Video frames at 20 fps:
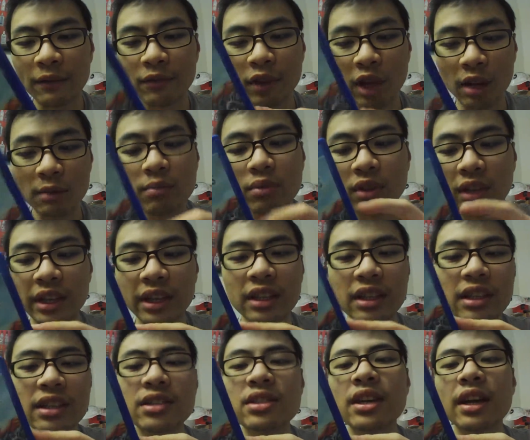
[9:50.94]
not played
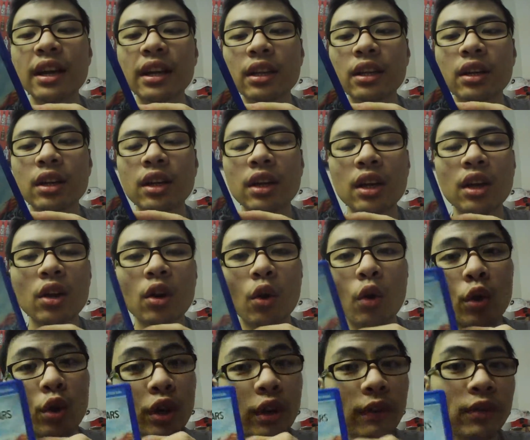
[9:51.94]
this yet,
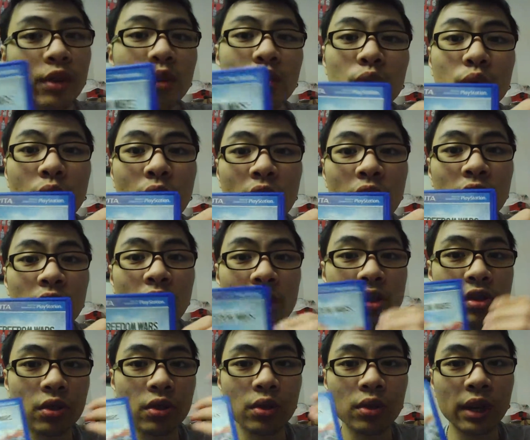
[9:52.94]
or if you are
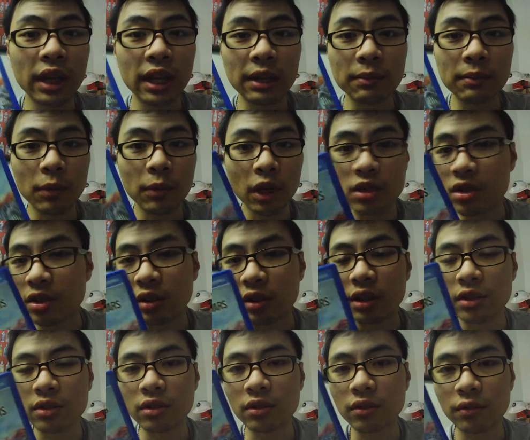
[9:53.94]
also a Monster
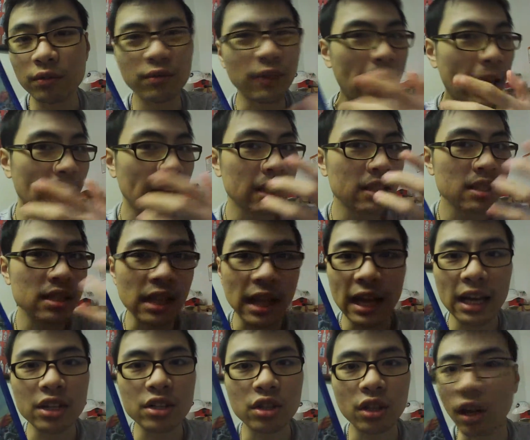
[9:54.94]
Hunter fan
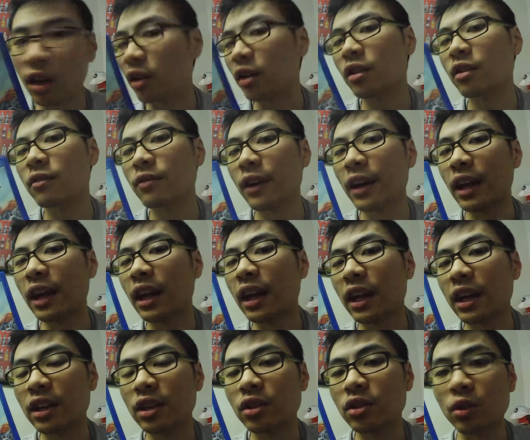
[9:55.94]
/ God Eater
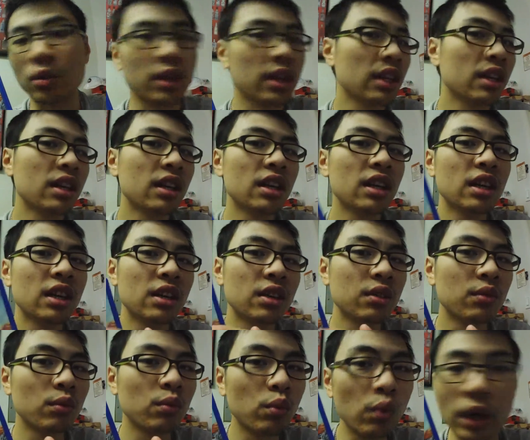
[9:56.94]
fan,
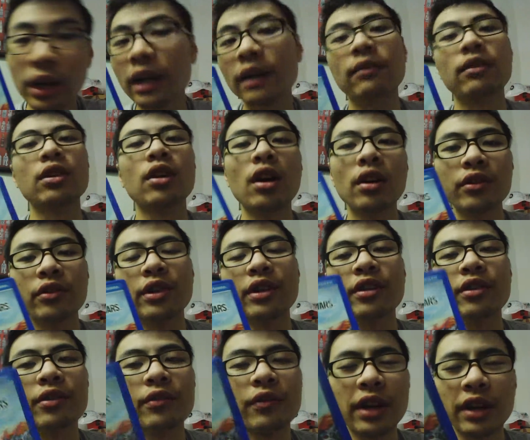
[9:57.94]
Tokiden, whatever, all
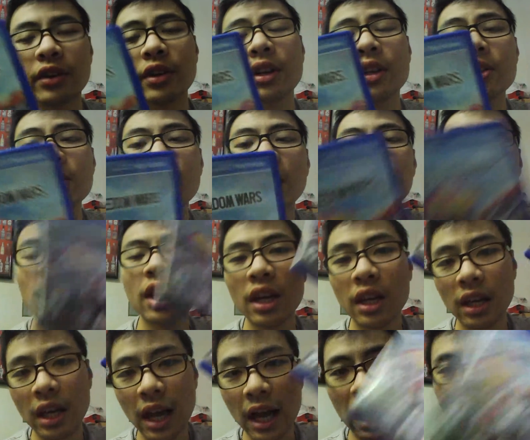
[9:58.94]
the other variants.
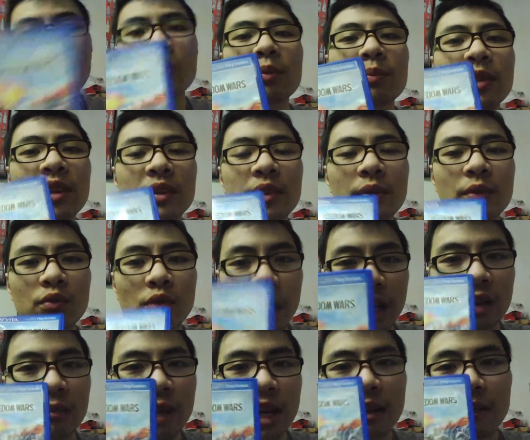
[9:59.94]
I would
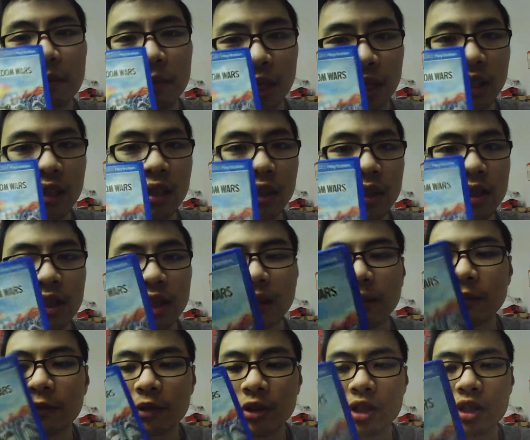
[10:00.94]
recommend picking this
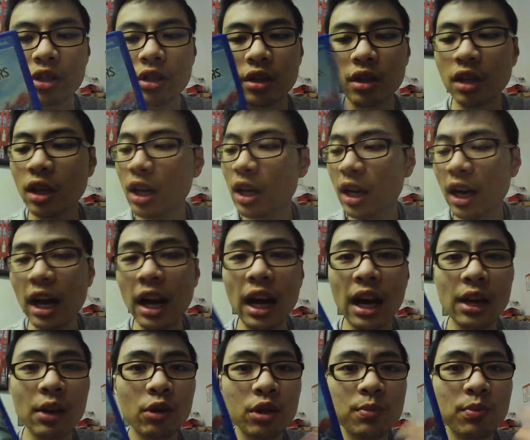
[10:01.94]
up for sure.
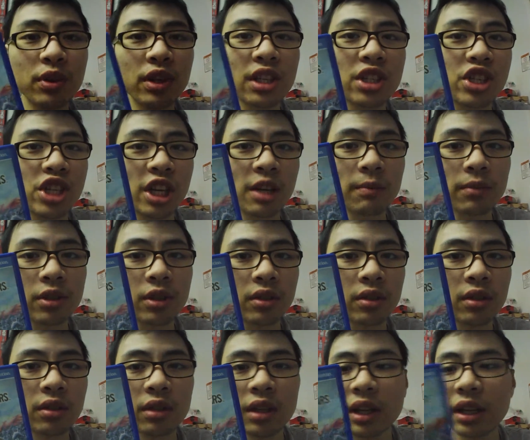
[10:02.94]
It was pretty cheap
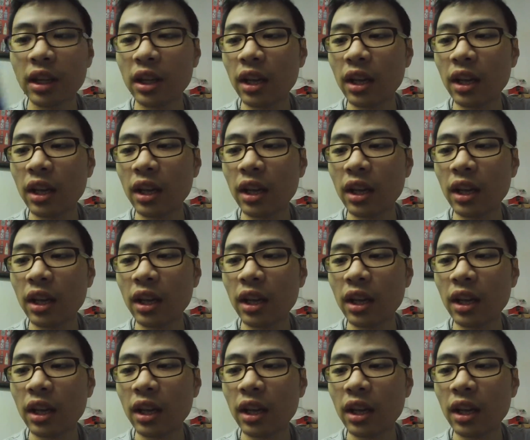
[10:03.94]
too.